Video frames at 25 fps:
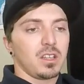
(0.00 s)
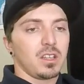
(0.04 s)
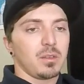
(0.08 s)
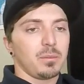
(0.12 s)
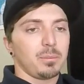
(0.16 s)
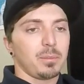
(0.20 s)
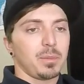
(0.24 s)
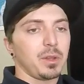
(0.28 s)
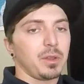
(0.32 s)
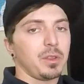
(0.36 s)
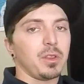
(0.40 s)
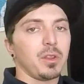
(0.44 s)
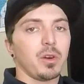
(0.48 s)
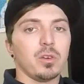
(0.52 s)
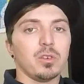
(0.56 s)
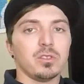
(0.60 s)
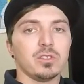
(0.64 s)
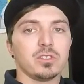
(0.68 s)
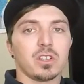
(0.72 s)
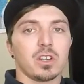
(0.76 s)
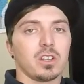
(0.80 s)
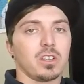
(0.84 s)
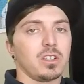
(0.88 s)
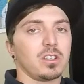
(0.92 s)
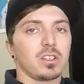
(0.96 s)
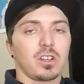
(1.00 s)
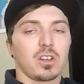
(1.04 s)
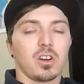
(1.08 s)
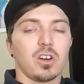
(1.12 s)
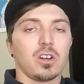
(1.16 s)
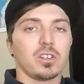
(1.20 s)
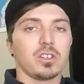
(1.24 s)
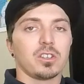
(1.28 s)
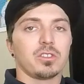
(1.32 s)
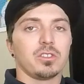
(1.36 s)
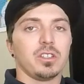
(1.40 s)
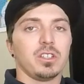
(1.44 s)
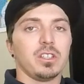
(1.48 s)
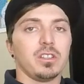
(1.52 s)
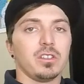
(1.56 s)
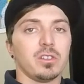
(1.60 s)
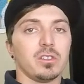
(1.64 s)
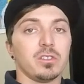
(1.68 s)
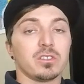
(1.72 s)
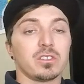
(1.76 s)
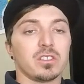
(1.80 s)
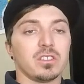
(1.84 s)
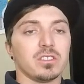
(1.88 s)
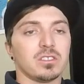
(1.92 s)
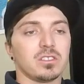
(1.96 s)
But those aren't concrete.
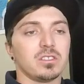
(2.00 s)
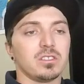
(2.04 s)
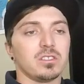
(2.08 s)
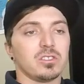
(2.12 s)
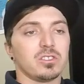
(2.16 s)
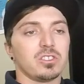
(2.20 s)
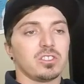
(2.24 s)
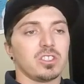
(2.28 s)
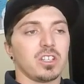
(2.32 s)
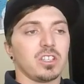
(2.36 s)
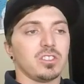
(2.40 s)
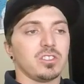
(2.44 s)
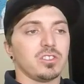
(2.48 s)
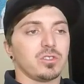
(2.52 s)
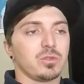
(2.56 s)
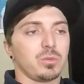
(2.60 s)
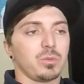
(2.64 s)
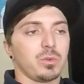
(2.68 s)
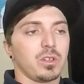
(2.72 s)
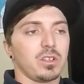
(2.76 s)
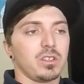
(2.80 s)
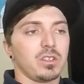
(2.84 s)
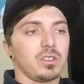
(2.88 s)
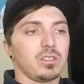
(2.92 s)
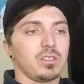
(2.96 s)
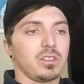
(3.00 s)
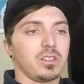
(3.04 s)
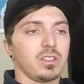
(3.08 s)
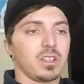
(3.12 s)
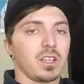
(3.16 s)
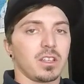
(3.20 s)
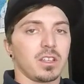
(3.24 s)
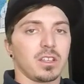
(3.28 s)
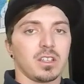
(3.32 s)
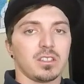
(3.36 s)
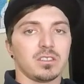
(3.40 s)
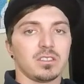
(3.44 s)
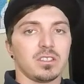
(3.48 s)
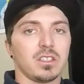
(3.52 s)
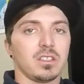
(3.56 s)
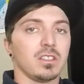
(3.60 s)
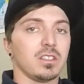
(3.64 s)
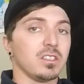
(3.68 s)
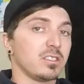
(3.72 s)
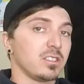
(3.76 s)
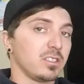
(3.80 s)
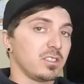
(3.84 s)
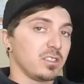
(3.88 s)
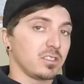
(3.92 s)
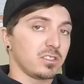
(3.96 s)
Those can still change as well. And like I said,
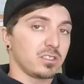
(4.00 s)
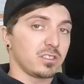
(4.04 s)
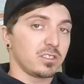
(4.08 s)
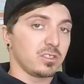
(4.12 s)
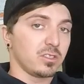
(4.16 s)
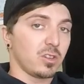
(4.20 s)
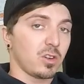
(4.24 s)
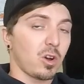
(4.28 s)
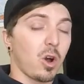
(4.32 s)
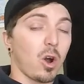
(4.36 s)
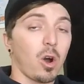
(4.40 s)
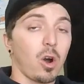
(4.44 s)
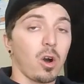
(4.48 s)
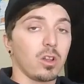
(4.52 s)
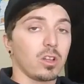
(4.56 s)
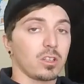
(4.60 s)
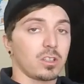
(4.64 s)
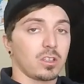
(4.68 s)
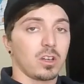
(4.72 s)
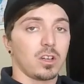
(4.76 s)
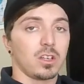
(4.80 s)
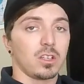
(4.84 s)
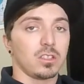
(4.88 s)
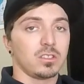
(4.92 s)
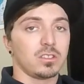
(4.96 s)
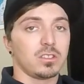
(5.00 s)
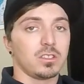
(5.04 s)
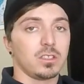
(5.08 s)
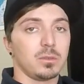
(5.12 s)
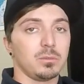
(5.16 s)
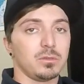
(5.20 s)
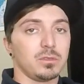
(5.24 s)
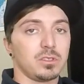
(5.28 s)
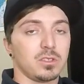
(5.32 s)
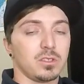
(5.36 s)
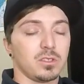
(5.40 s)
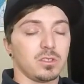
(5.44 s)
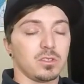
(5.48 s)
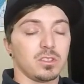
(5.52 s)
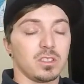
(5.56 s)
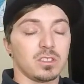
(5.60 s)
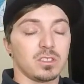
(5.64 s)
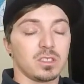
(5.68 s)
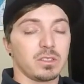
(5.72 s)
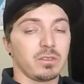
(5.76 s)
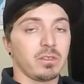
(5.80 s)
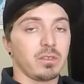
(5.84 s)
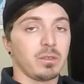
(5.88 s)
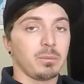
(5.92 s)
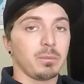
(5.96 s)
this is still all a concept, so it
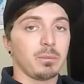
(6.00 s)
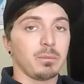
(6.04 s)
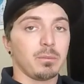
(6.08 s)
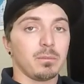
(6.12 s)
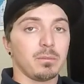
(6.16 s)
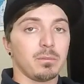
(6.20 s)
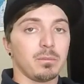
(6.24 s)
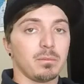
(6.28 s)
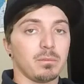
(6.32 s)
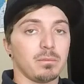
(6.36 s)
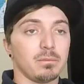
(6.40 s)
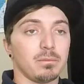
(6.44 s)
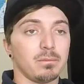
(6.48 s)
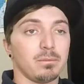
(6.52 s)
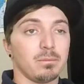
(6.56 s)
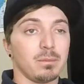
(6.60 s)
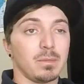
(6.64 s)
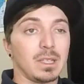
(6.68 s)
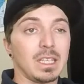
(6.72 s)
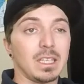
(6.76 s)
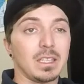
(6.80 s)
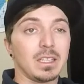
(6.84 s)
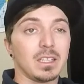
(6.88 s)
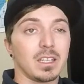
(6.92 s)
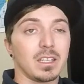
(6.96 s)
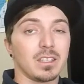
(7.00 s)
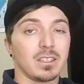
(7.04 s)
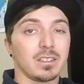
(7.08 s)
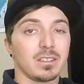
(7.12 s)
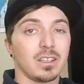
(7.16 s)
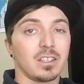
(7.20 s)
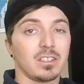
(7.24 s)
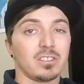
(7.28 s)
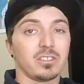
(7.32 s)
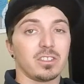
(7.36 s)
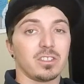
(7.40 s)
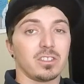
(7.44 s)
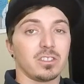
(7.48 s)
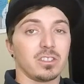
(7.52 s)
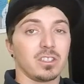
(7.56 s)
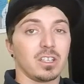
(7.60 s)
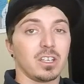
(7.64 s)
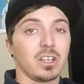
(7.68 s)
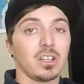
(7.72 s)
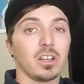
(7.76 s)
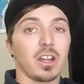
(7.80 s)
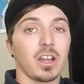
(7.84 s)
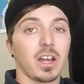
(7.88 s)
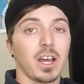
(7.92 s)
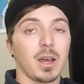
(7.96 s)
doesn't even mean that it's necessarily
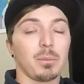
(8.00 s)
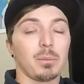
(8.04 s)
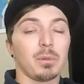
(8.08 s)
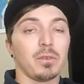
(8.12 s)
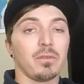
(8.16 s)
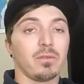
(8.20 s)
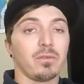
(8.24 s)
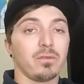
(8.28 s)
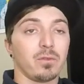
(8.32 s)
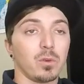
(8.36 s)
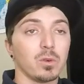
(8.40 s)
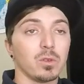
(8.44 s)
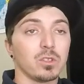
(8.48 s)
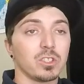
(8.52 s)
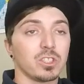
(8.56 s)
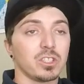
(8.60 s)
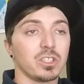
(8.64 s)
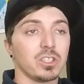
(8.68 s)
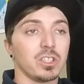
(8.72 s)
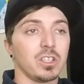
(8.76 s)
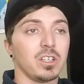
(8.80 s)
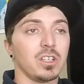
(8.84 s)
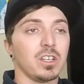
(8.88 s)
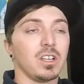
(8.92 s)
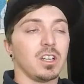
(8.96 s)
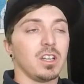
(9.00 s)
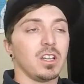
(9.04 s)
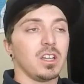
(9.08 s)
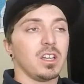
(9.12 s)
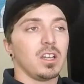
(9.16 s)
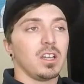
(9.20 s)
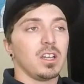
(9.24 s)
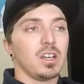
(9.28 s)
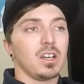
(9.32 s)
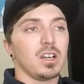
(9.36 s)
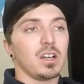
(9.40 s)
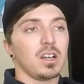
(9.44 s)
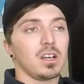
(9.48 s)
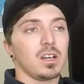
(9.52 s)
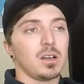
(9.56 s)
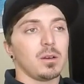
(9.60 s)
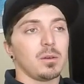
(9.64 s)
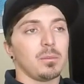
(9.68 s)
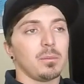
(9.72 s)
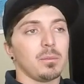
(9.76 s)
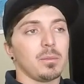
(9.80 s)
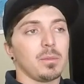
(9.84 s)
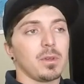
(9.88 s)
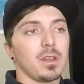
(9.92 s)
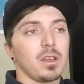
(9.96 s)
going to happen for sure.
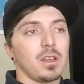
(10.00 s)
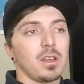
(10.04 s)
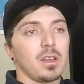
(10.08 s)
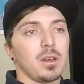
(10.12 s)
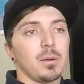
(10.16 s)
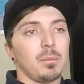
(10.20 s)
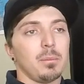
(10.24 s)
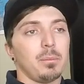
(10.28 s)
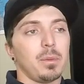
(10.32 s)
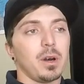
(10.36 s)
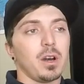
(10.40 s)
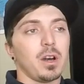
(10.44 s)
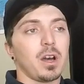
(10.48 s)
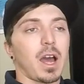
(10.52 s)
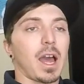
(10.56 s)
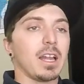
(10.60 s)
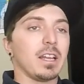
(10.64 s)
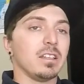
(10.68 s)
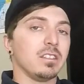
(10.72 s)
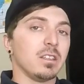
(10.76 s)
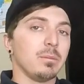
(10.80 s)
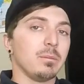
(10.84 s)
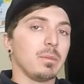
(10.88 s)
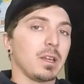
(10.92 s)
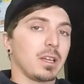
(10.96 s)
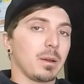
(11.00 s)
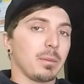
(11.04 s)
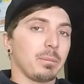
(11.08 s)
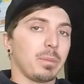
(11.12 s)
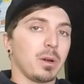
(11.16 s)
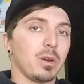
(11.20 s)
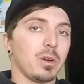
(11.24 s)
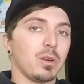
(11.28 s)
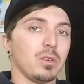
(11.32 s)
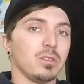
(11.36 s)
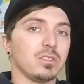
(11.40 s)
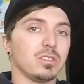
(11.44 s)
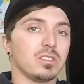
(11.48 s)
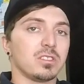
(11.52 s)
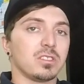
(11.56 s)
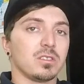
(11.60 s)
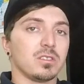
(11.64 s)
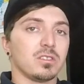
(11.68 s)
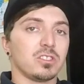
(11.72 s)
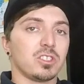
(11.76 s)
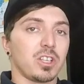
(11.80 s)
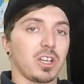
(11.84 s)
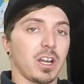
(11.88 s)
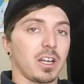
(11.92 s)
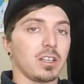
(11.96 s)
But I did make a
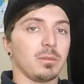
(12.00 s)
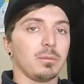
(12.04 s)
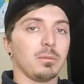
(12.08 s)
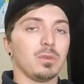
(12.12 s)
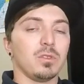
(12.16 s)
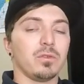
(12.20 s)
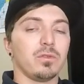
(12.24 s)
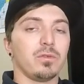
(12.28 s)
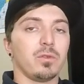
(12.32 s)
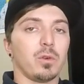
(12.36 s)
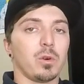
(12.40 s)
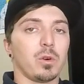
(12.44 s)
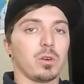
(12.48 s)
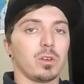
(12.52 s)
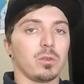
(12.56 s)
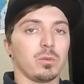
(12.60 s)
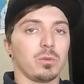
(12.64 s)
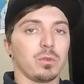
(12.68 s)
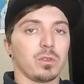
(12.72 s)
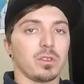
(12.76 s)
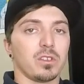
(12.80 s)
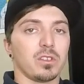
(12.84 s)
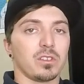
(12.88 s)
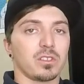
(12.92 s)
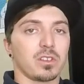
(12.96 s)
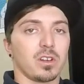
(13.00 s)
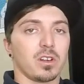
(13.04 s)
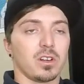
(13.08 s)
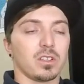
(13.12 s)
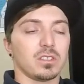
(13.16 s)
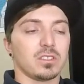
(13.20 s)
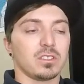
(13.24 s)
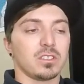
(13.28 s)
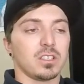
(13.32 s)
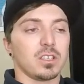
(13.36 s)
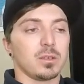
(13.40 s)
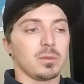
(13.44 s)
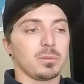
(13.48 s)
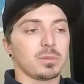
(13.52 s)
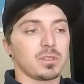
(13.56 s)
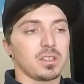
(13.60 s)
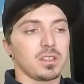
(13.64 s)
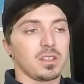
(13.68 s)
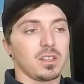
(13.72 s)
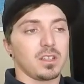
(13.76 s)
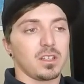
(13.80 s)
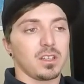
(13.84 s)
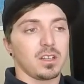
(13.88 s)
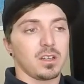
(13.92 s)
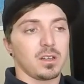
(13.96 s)
post trying to move forward with this concept
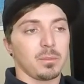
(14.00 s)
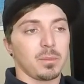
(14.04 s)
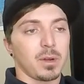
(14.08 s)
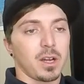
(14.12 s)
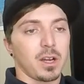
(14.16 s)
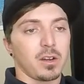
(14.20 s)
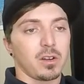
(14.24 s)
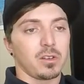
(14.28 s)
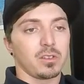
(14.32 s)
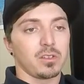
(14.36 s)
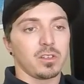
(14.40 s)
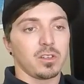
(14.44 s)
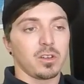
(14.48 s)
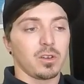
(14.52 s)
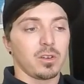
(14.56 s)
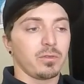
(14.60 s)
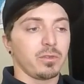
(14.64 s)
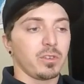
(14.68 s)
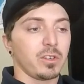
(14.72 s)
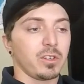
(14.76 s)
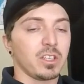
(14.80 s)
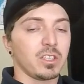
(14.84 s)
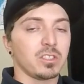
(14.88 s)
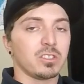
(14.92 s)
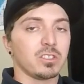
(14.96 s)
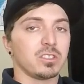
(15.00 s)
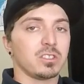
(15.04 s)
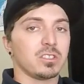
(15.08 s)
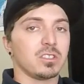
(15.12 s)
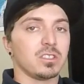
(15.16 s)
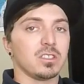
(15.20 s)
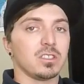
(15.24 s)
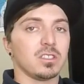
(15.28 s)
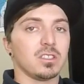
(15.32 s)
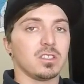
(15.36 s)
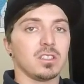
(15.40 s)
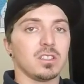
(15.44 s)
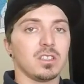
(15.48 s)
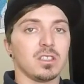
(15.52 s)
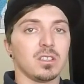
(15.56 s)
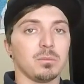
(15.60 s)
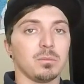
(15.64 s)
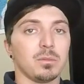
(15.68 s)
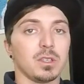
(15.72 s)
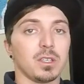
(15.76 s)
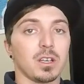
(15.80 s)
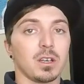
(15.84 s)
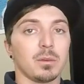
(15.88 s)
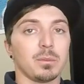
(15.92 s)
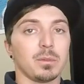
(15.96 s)
about, if you're interested in
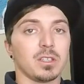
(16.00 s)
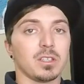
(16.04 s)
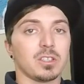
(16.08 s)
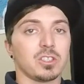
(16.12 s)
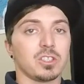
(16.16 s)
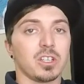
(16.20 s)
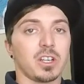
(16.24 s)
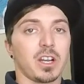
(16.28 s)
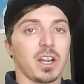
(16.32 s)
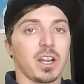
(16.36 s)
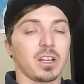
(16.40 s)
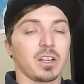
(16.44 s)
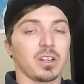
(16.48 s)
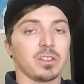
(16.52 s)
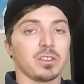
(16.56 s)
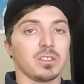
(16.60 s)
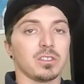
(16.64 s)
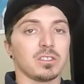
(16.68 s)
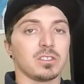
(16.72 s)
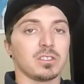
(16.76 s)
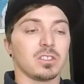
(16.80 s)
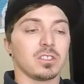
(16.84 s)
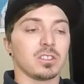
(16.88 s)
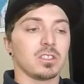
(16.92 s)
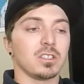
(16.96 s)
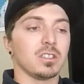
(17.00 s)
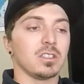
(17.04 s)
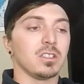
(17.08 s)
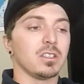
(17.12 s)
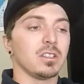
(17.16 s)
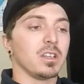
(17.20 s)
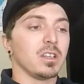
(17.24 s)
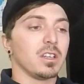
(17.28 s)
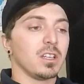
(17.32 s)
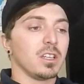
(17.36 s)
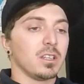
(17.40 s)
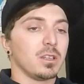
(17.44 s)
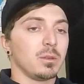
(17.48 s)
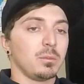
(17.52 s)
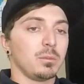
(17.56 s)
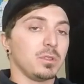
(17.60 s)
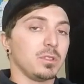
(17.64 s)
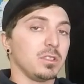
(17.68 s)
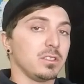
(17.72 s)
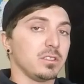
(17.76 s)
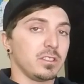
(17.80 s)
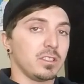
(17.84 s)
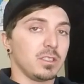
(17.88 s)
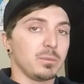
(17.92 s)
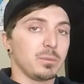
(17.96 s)
becoming a track on the circuit,
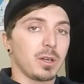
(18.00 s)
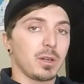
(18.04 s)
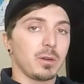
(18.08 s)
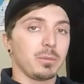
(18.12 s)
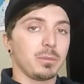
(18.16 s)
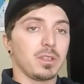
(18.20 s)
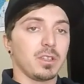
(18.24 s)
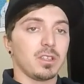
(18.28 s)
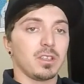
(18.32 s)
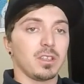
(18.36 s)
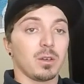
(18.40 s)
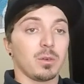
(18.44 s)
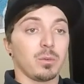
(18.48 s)
please email me.